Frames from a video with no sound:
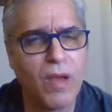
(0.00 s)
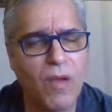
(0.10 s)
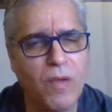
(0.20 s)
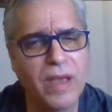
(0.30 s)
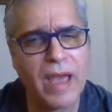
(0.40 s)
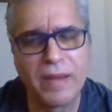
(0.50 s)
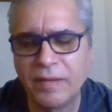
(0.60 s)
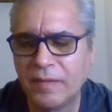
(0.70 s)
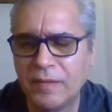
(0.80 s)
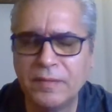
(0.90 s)

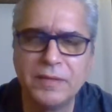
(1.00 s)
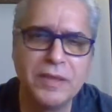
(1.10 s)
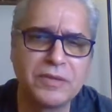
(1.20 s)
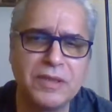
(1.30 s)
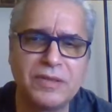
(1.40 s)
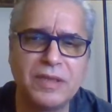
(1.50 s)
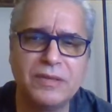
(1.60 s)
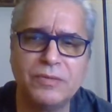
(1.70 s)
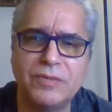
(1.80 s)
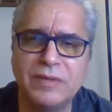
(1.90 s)
Okay, let's
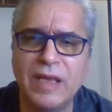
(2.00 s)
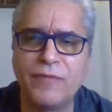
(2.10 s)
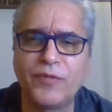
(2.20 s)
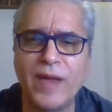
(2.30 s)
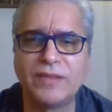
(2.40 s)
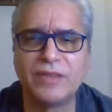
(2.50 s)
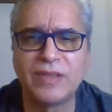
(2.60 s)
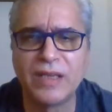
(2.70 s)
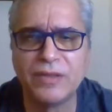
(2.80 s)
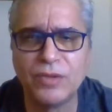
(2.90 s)
continue. Hey,
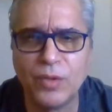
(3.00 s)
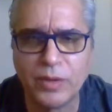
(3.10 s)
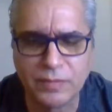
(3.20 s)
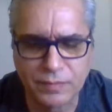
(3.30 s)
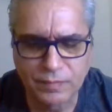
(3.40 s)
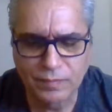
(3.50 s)
Francis, how you doing?